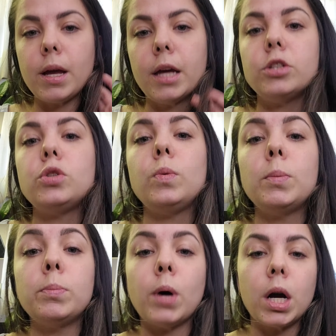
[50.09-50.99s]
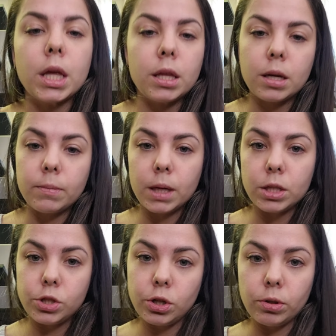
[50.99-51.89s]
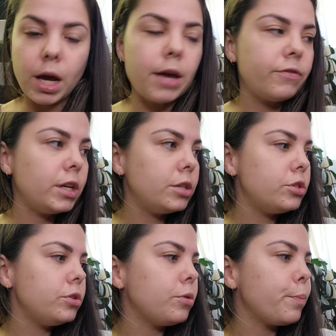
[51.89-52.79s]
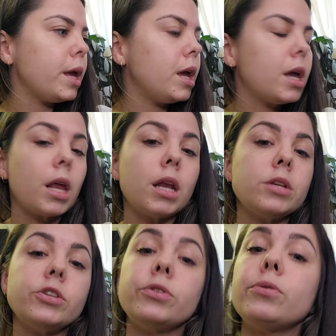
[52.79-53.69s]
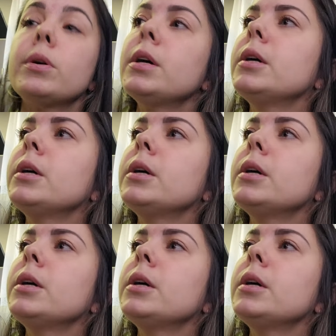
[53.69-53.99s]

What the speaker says: and to embody them into your life and into your being and into